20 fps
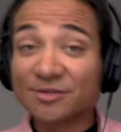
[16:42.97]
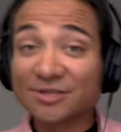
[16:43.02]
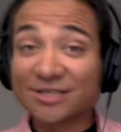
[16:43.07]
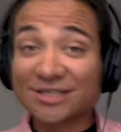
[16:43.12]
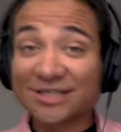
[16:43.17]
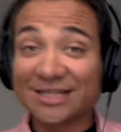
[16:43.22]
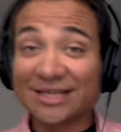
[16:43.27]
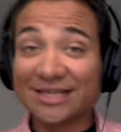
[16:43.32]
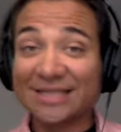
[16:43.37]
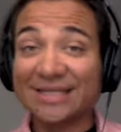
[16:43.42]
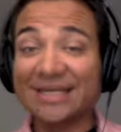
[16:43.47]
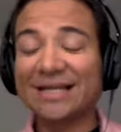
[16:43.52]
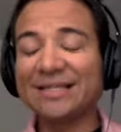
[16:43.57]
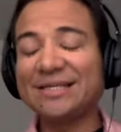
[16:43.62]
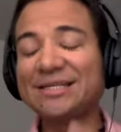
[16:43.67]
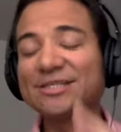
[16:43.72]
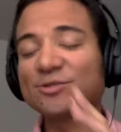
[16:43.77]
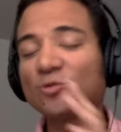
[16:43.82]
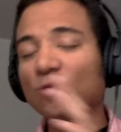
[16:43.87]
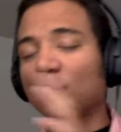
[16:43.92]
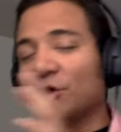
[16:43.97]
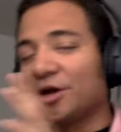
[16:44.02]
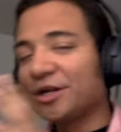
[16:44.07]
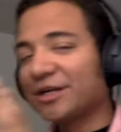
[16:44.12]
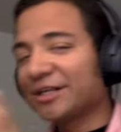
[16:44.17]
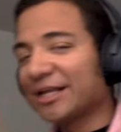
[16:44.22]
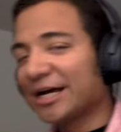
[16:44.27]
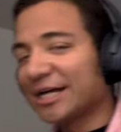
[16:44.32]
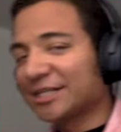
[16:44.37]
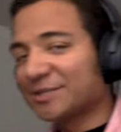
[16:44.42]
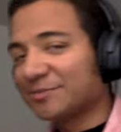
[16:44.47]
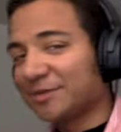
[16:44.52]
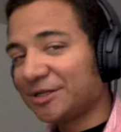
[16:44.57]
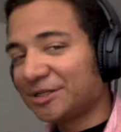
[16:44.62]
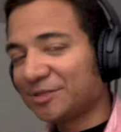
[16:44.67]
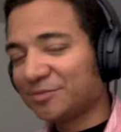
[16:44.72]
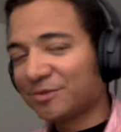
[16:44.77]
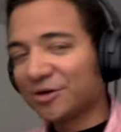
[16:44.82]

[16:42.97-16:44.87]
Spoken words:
to selecting at least one classmate's